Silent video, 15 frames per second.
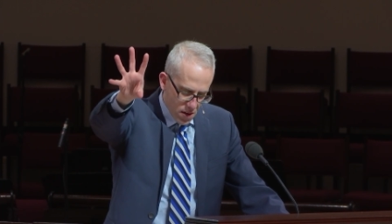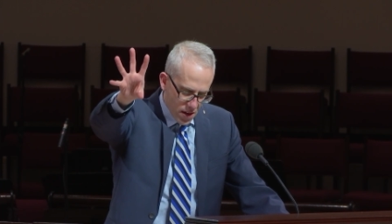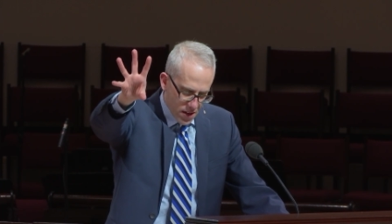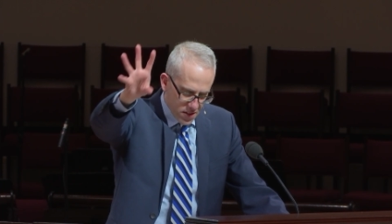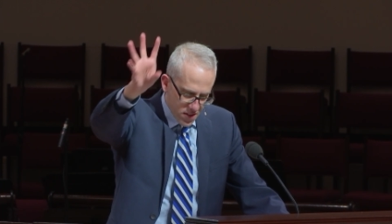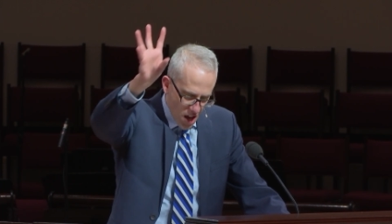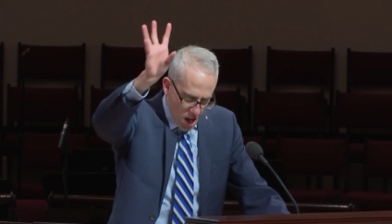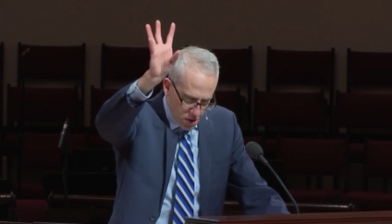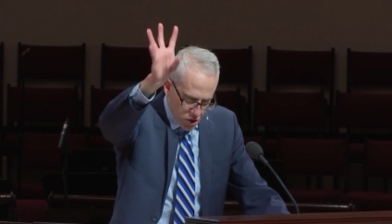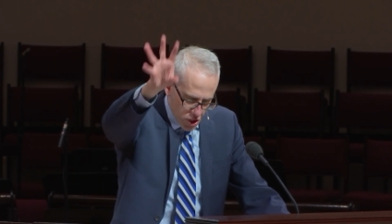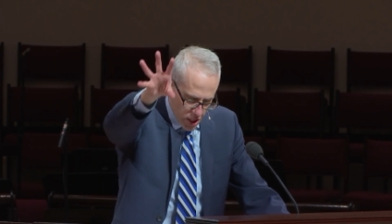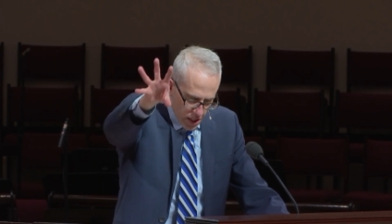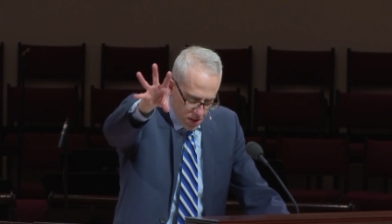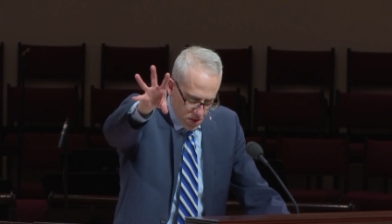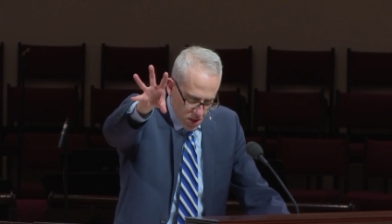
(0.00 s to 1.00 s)
Is not
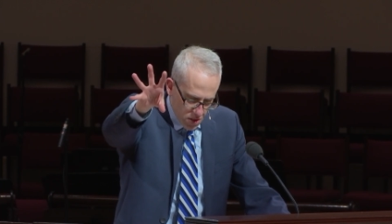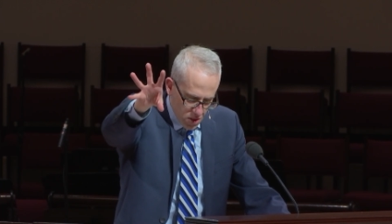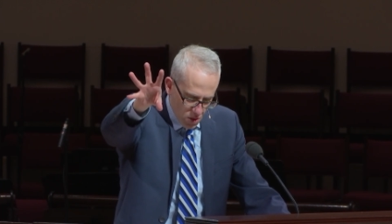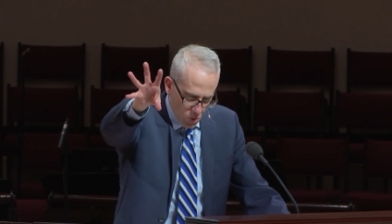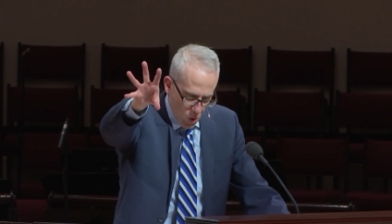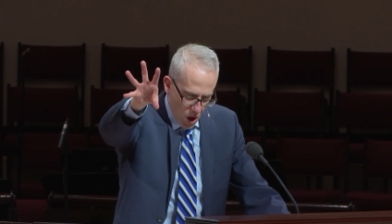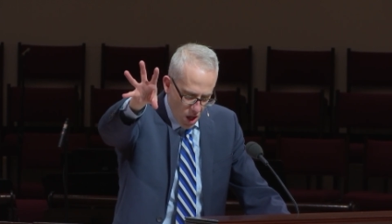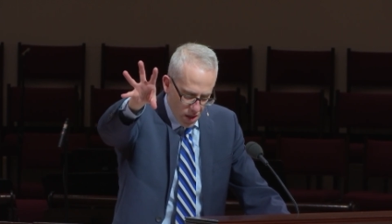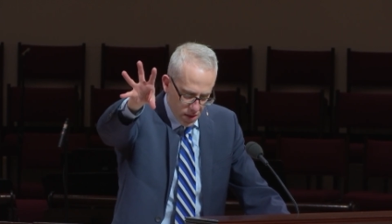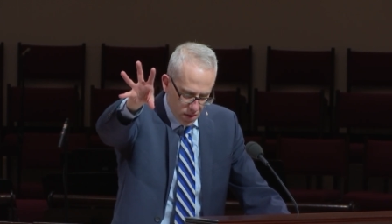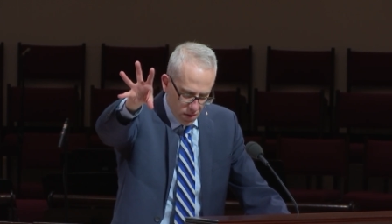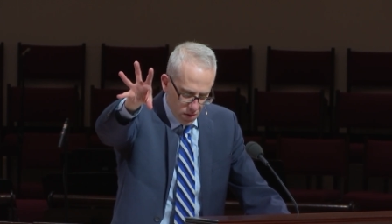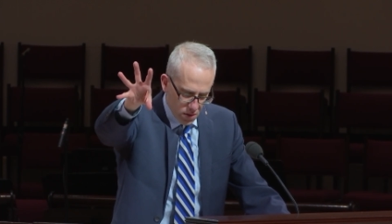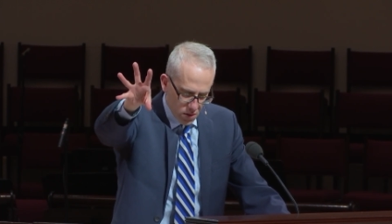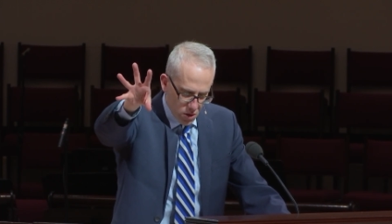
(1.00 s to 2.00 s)
Jesus the
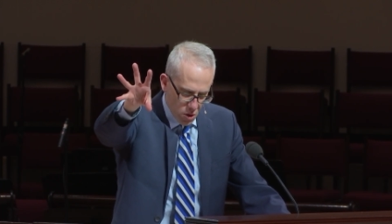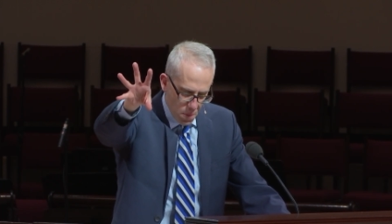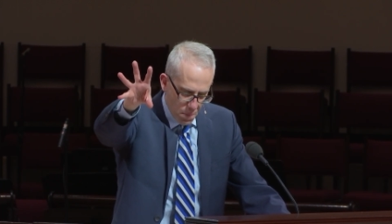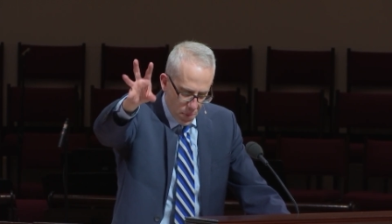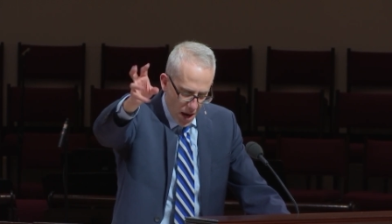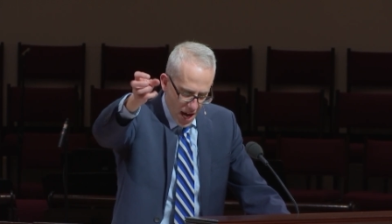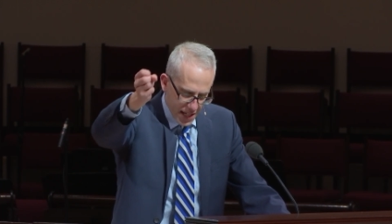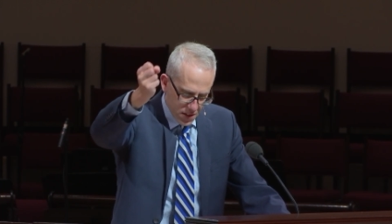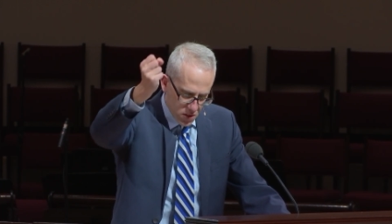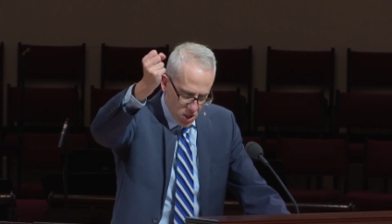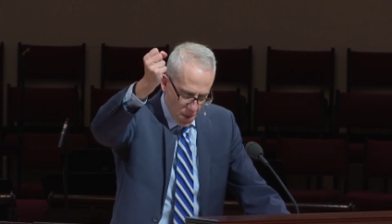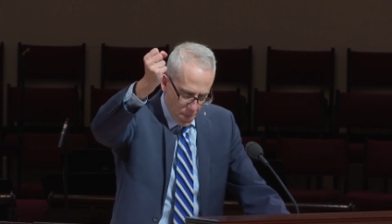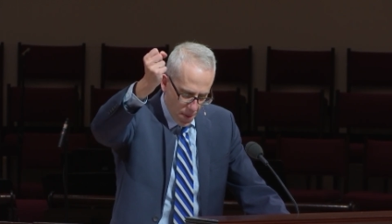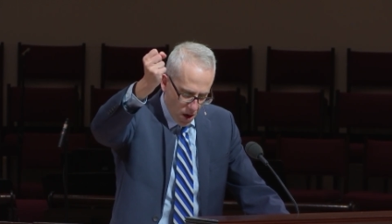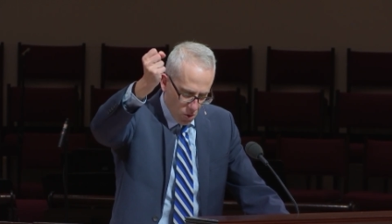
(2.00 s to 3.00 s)
one who binds
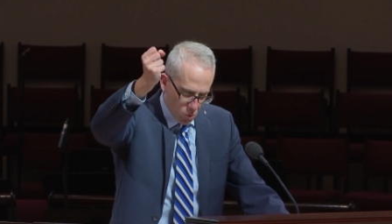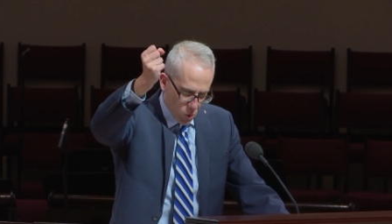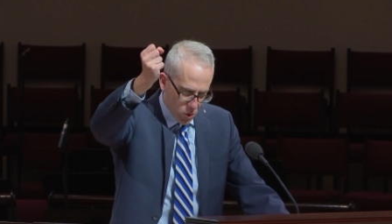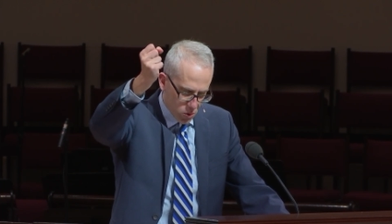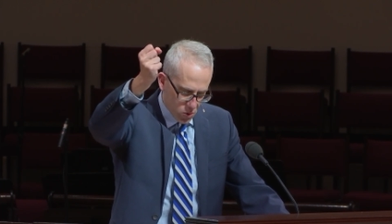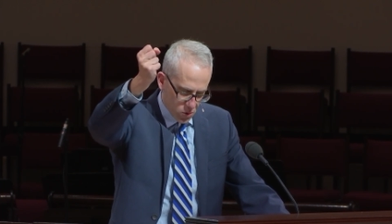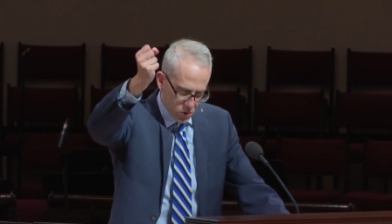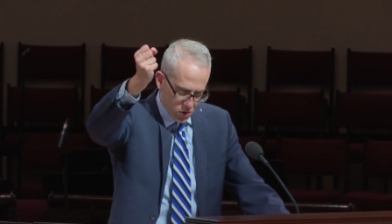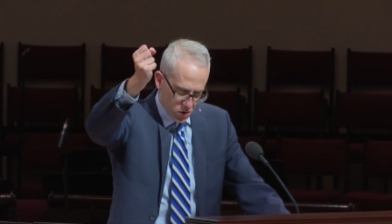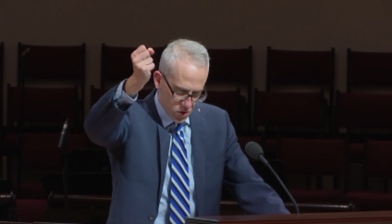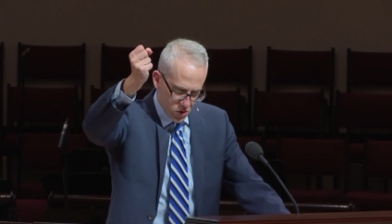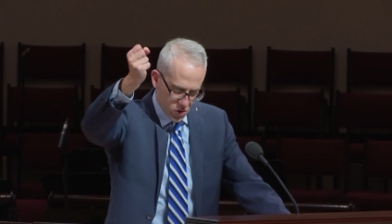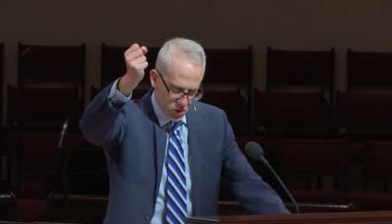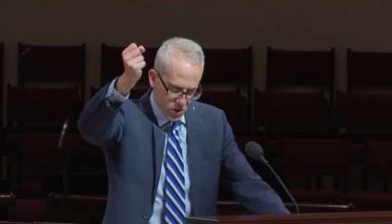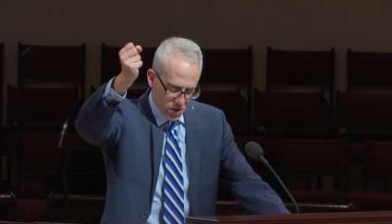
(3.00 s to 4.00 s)
up our
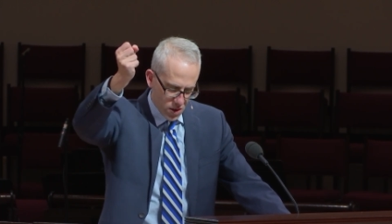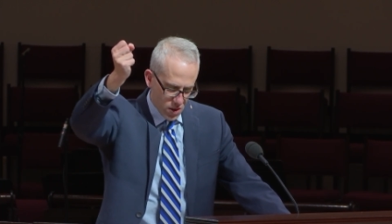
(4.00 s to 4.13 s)
wounds,